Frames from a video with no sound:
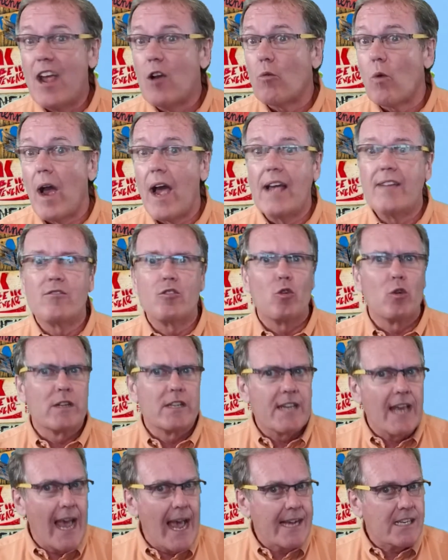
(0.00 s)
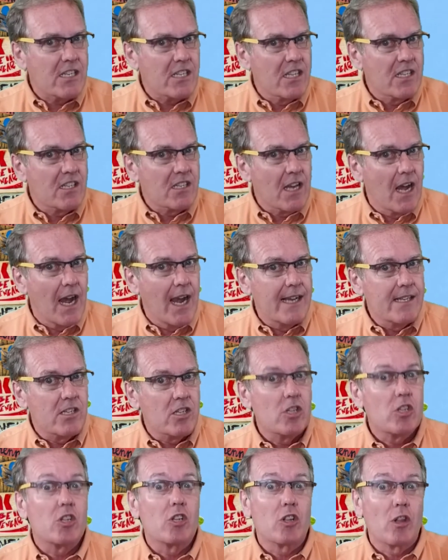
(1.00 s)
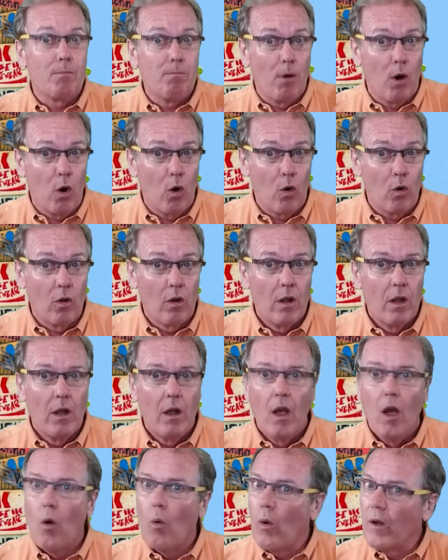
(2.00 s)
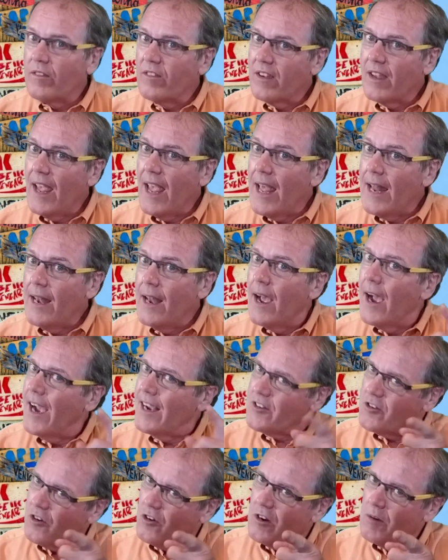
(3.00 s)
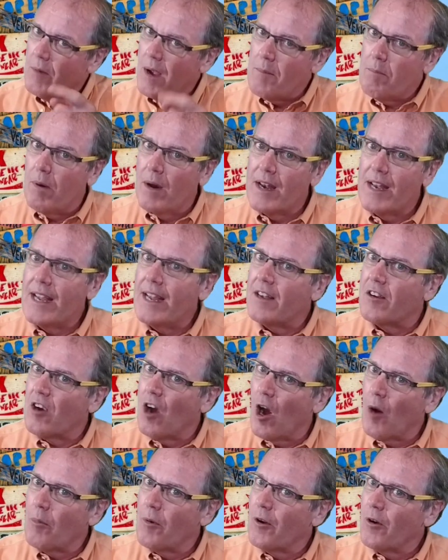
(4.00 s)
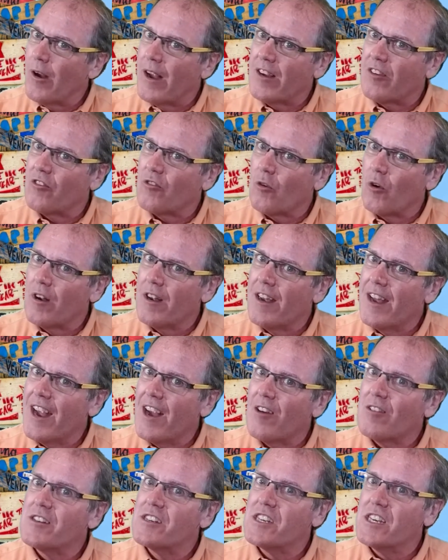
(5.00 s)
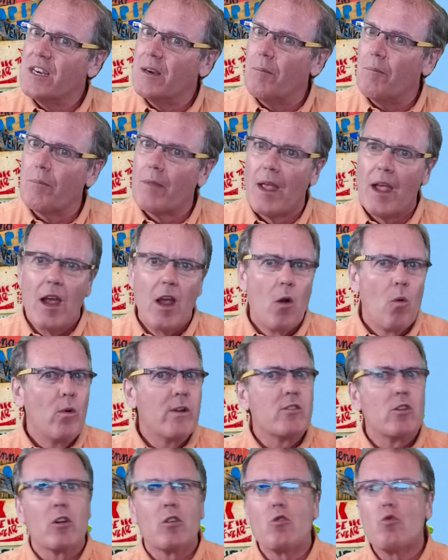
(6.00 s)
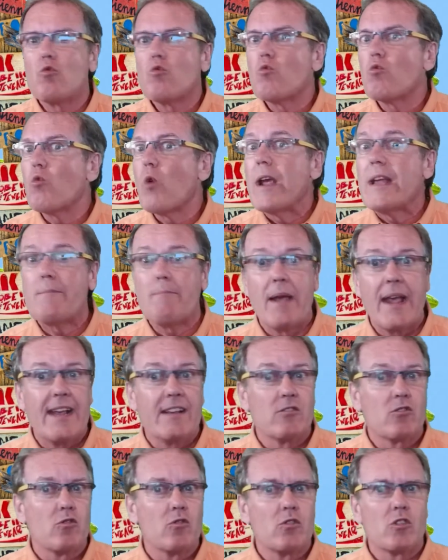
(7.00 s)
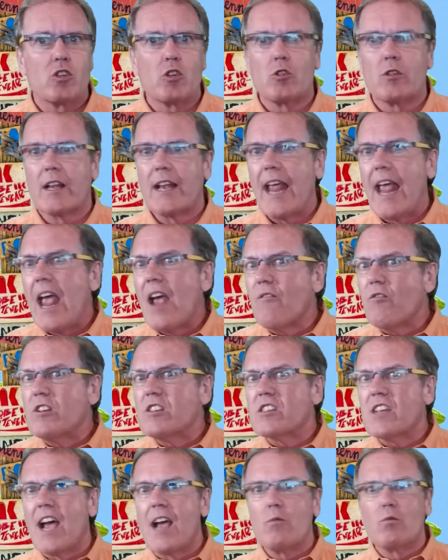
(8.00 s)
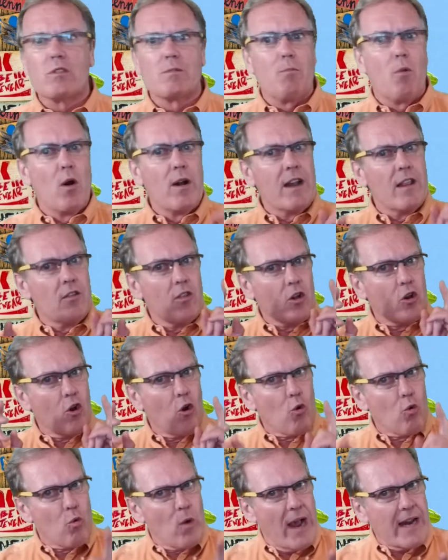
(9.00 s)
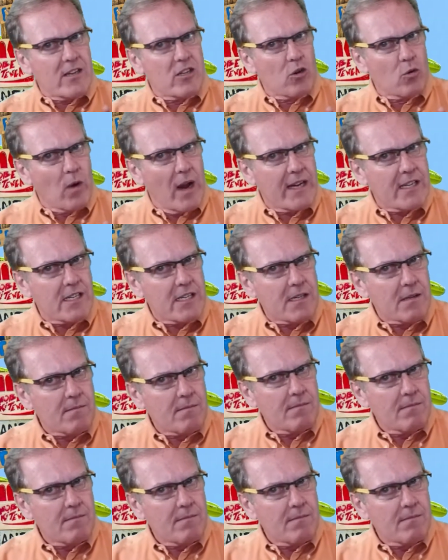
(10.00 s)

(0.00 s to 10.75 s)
arrived to attach the signs to the pole. Once again, I turned to my buddy and carpenter extraordinaire, Jim. We took great pains to ensure that every sign was pointed in the correct direction.